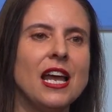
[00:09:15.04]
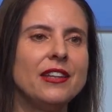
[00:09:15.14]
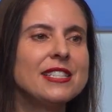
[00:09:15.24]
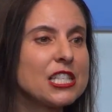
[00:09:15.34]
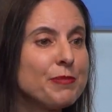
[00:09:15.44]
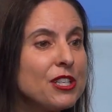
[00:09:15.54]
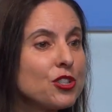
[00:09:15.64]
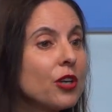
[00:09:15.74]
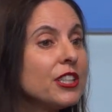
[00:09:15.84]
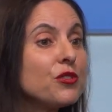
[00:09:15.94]
And this has been
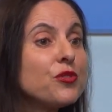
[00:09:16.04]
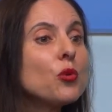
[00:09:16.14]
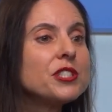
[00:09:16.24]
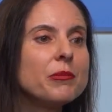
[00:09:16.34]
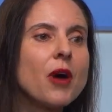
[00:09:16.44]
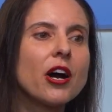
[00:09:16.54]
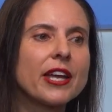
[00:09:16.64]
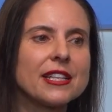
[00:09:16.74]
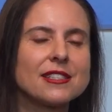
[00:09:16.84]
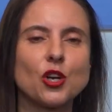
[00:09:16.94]
done in 40
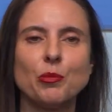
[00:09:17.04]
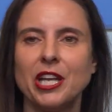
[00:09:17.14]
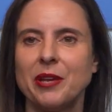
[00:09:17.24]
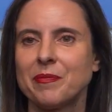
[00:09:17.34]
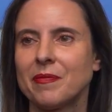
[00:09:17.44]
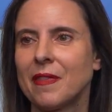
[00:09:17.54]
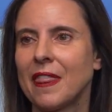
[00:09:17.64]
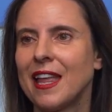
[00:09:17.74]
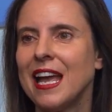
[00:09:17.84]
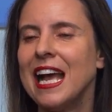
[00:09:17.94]
markets globally.
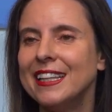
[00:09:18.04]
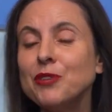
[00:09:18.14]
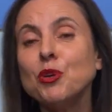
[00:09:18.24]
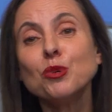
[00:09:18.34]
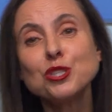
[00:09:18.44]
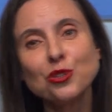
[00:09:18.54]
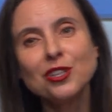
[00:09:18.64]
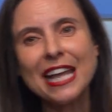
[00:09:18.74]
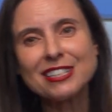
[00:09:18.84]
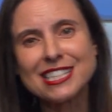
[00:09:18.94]
And then we moved to
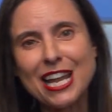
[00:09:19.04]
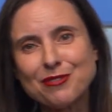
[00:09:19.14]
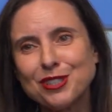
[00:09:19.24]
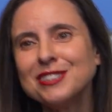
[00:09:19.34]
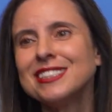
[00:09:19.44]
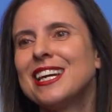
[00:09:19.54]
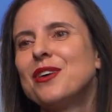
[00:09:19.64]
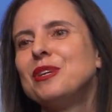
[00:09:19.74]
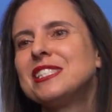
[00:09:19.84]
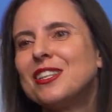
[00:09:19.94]
the next level
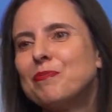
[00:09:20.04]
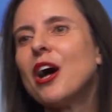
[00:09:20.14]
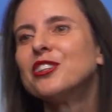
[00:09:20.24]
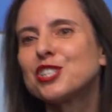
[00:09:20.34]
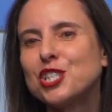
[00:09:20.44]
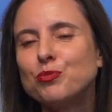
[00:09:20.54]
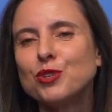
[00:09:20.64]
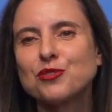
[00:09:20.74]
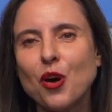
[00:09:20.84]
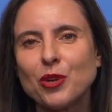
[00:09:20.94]
with the partnership
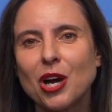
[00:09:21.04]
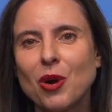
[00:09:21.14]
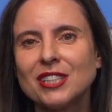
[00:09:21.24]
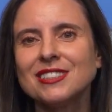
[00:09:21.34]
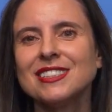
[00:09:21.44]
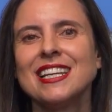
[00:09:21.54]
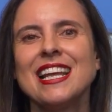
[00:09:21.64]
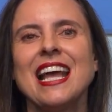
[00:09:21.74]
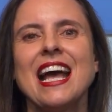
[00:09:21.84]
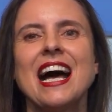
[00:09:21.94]
with Formula One.
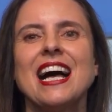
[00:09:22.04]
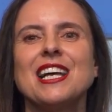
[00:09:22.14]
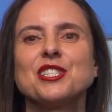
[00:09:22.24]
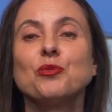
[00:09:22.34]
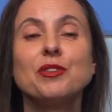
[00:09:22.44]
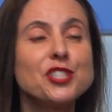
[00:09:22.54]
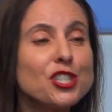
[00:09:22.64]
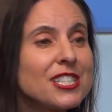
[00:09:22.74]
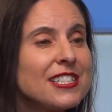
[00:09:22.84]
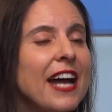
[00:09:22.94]
So we've
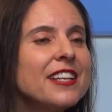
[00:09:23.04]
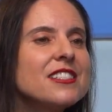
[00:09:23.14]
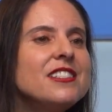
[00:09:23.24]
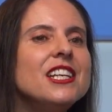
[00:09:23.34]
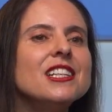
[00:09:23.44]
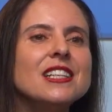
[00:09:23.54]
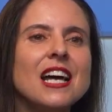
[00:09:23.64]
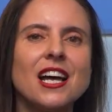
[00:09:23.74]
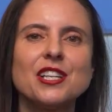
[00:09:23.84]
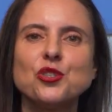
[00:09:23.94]
just signed a deal
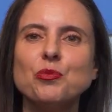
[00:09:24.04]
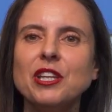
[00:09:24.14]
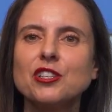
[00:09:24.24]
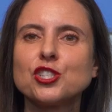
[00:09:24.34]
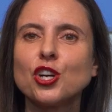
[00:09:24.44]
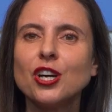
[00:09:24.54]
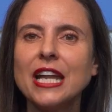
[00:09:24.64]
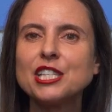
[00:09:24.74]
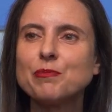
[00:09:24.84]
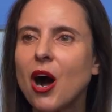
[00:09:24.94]
to be the
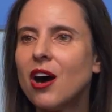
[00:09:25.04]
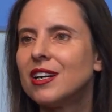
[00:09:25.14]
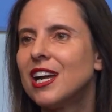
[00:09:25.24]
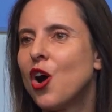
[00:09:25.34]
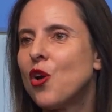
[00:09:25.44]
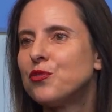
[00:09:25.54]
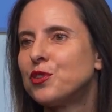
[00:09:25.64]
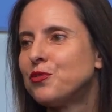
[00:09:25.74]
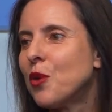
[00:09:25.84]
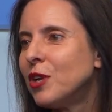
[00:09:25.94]
chocolate bar of
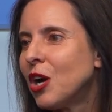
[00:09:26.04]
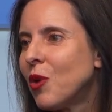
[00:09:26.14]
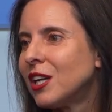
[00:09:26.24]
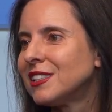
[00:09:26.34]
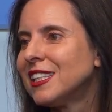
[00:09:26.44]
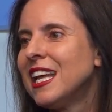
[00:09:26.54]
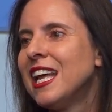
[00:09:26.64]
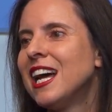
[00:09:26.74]
the Formula One